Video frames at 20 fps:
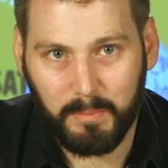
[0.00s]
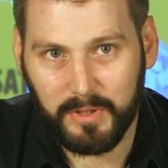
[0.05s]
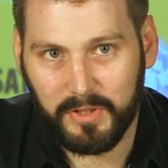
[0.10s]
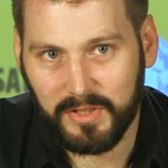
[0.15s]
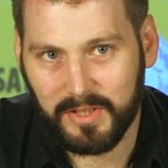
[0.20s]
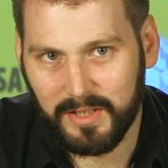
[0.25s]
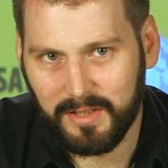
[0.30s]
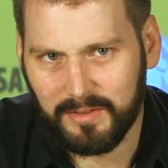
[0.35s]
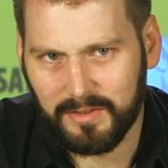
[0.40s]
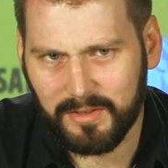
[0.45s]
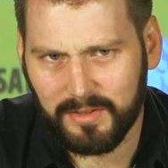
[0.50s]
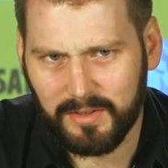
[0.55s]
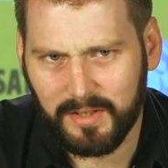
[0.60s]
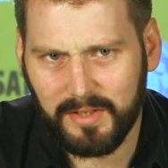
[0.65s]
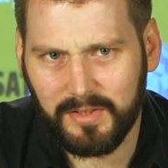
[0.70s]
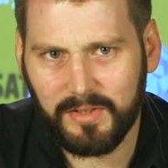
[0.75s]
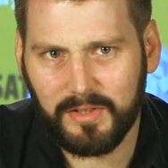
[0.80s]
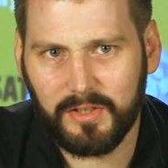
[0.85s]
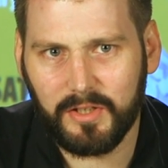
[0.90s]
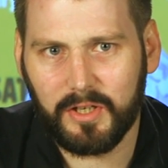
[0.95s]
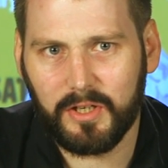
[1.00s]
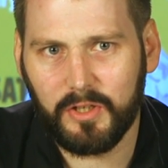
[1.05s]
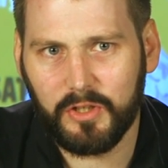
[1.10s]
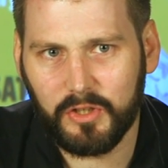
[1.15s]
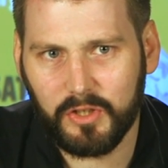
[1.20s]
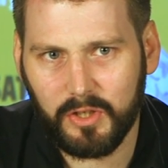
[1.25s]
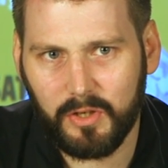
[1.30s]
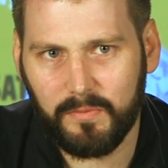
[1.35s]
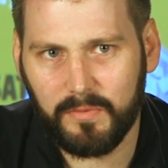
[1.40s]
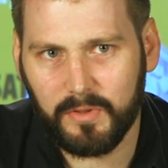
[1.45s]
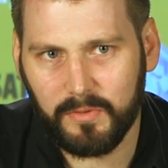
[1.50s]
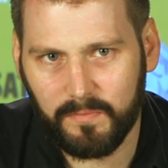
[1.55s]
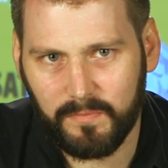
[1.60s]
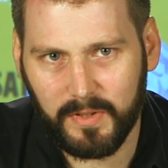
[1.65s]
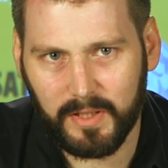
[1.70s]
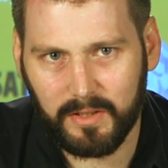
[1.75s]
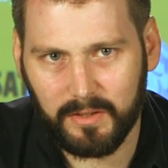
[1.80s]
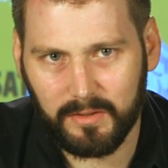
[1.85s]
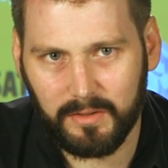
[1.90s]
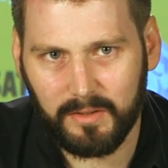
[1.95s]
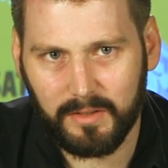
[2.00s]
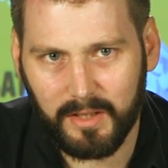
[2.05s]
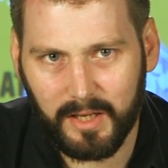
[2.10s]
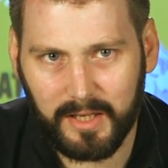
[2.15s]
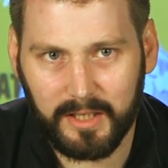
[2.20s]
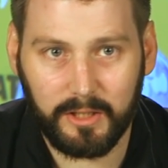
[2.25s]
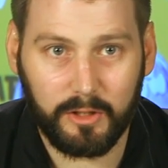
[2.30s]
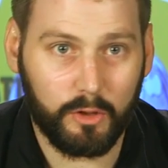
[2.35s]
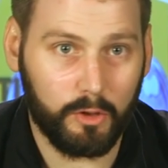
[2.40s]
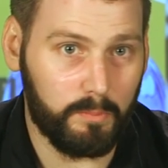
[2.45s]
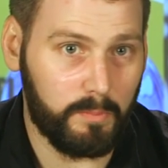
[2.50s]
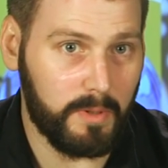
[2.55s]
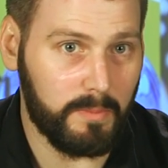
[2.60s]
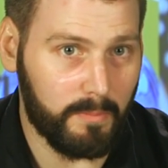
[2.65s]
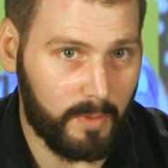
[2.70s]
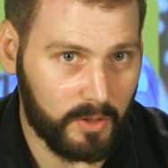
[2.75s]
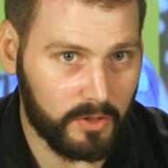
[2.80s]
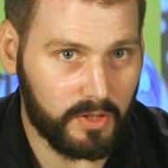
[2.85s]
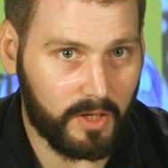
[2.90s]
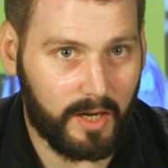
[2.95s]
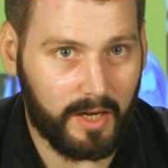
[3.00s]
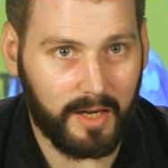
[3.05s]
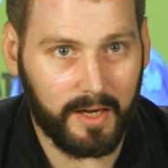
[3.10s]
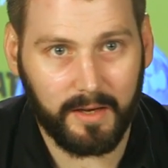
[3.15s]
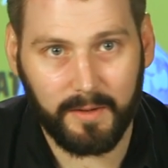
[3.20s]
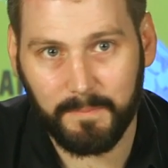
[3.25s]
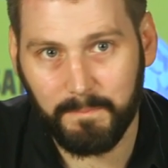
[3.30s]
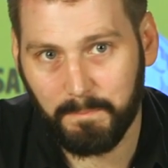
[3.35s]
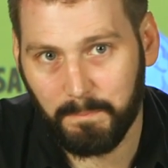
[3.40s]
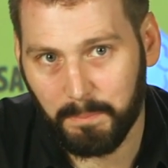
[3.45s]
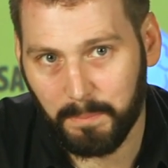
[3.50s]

but states that this is a conservative figure and it could be much higher.